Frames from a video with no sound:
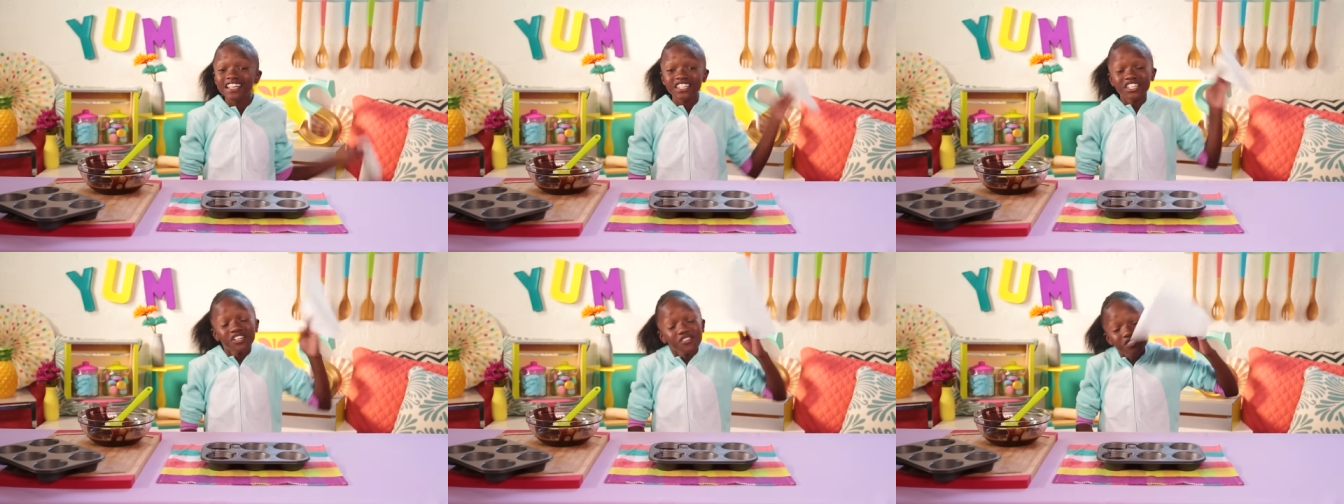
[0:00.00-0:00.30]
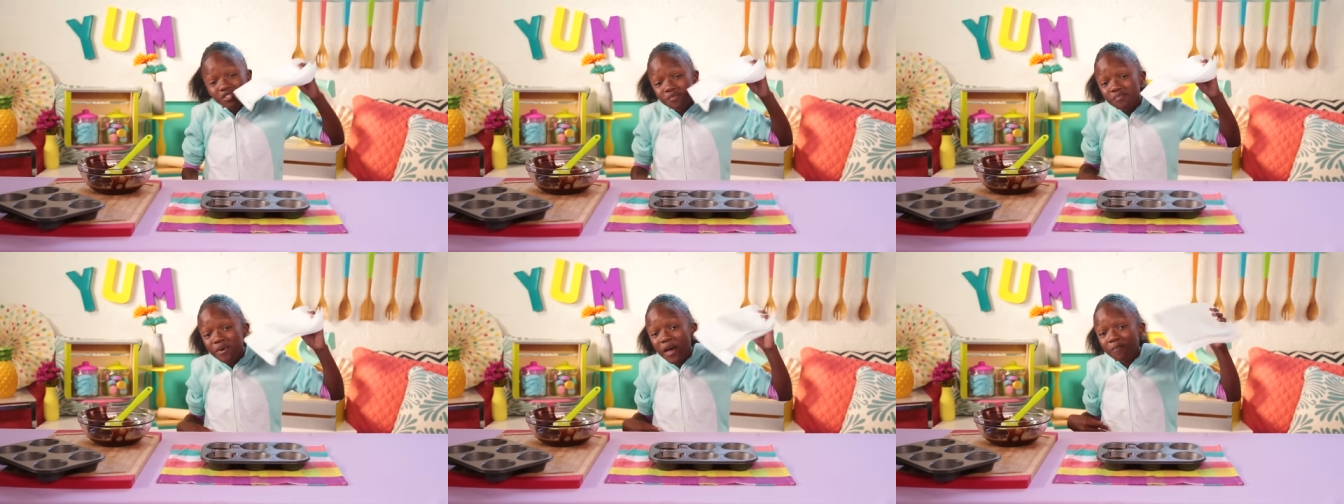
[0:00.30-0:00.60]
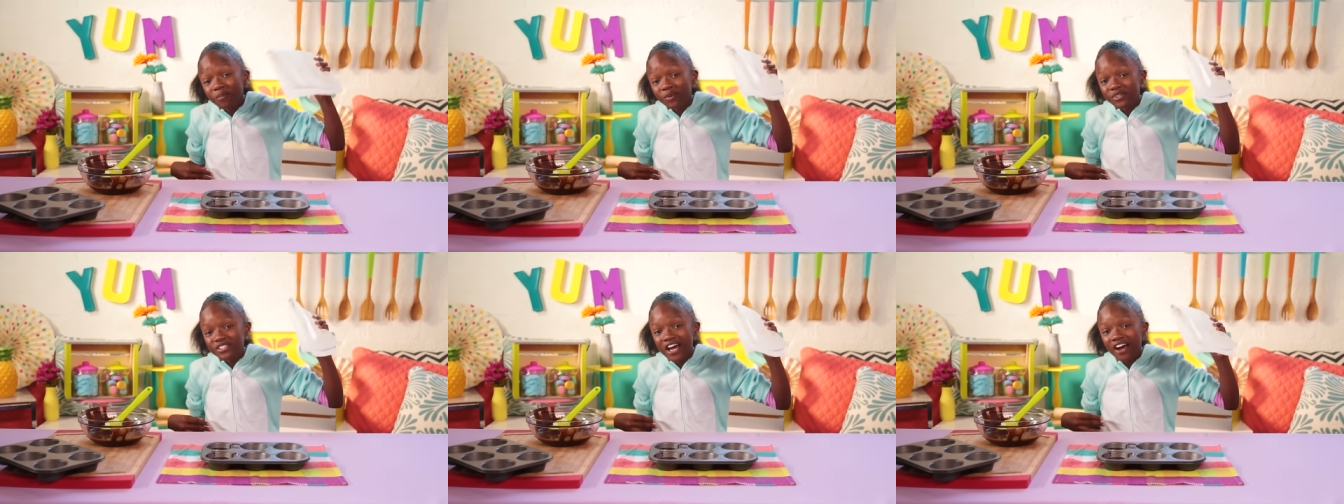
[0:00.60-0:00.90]
Use a
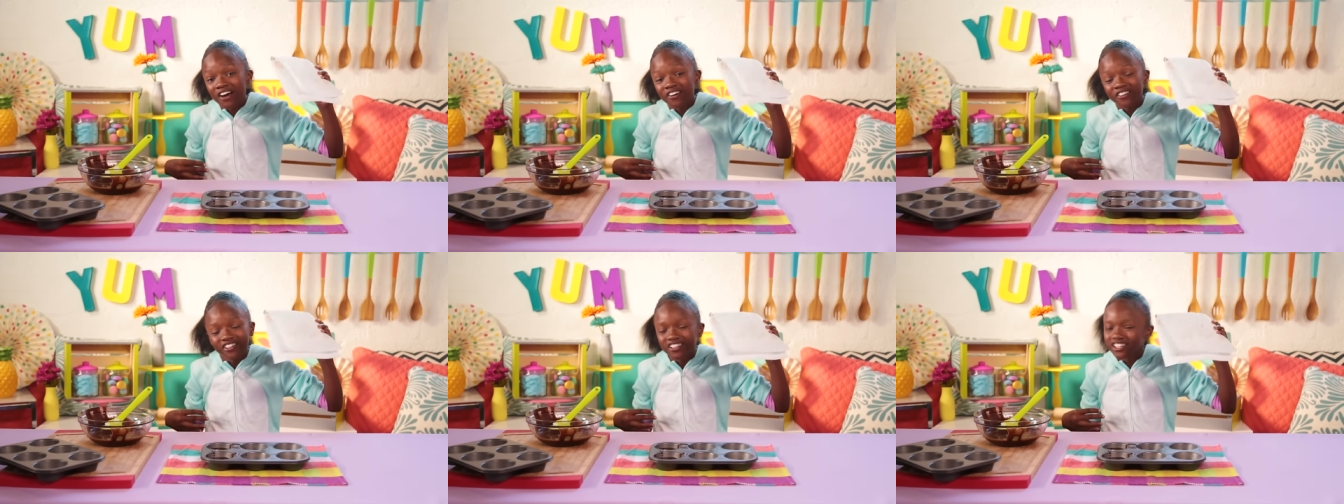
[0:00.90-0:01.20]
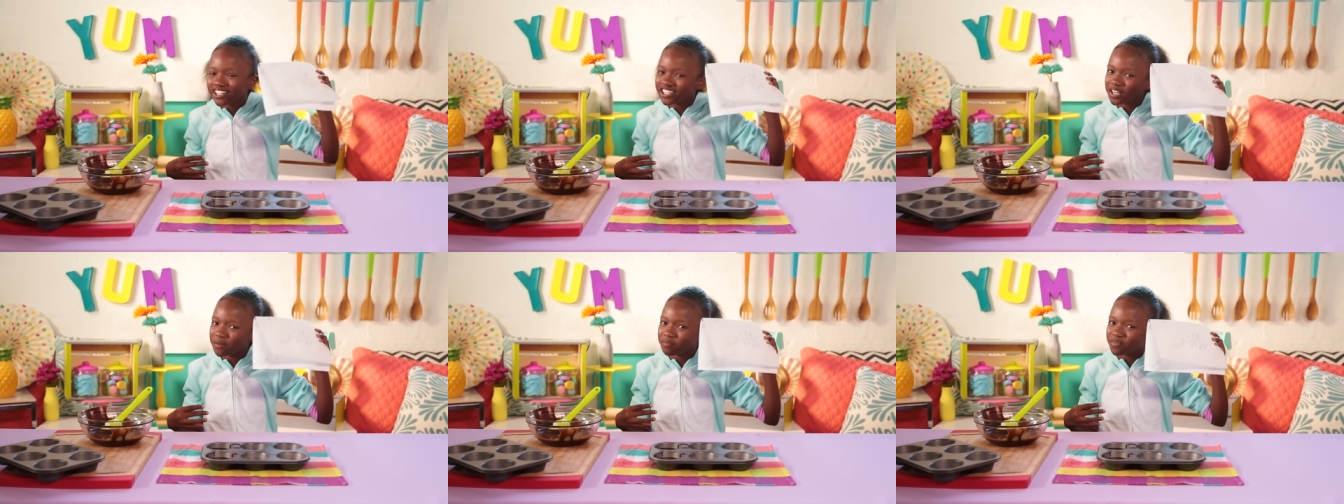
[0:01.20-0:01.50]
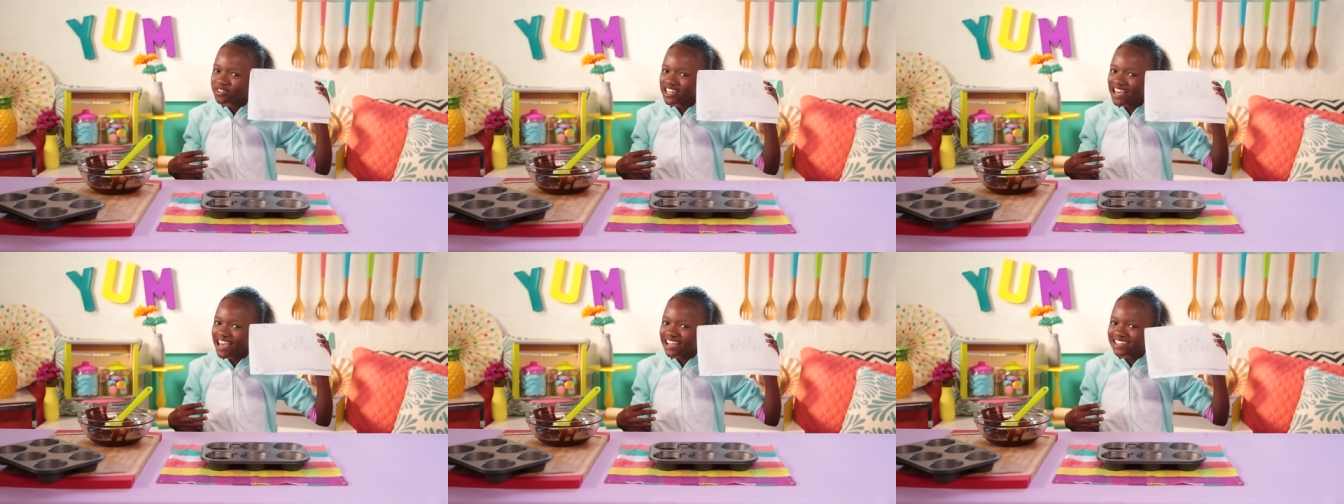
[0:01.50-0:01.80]
paper towel to clean up
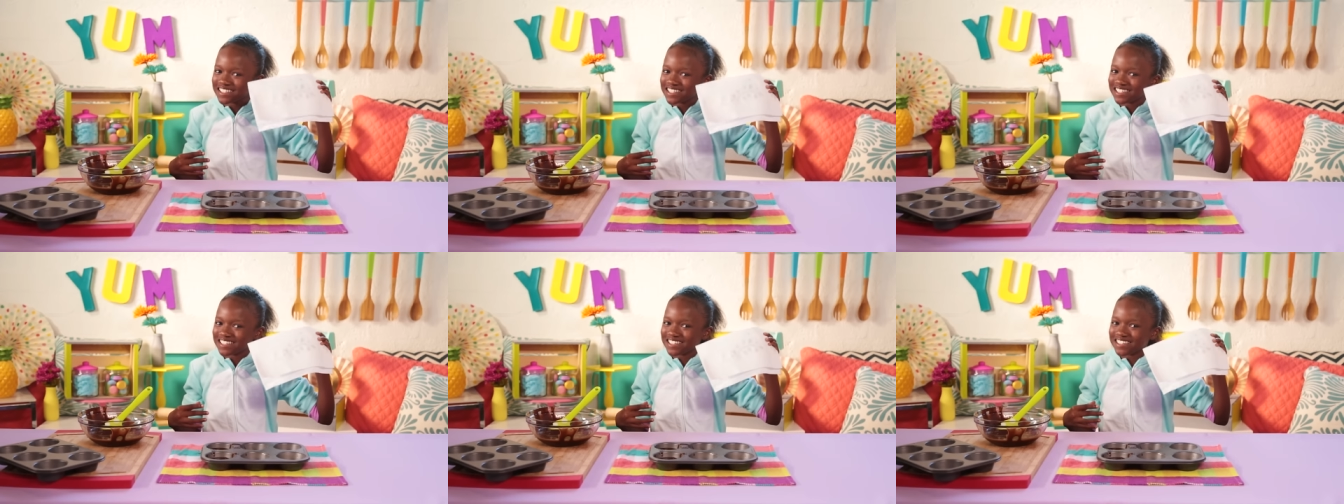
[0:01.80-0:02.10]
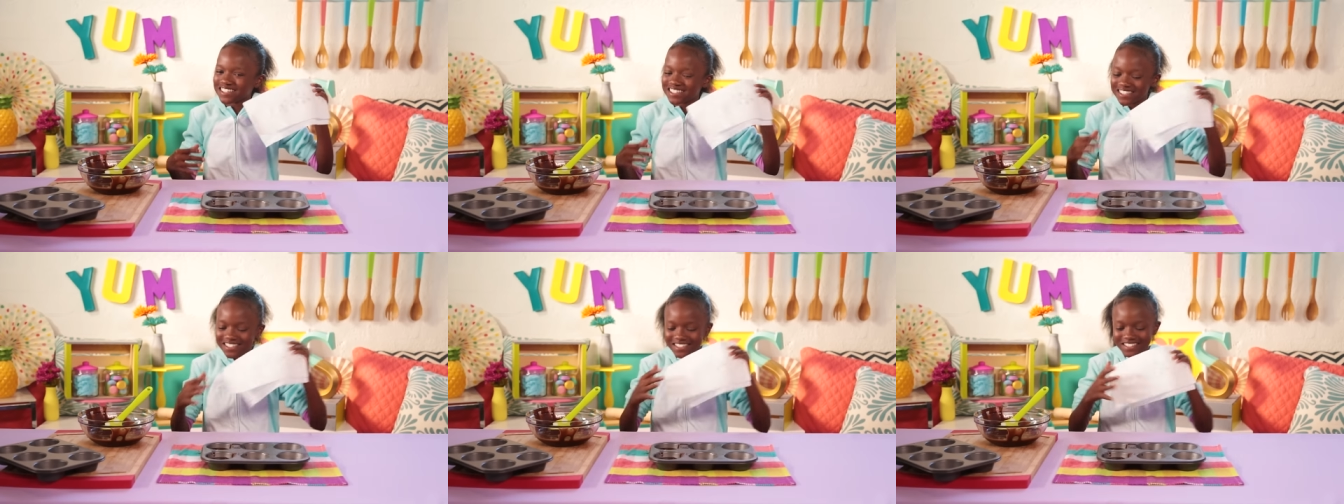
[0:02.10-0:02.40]
the edges.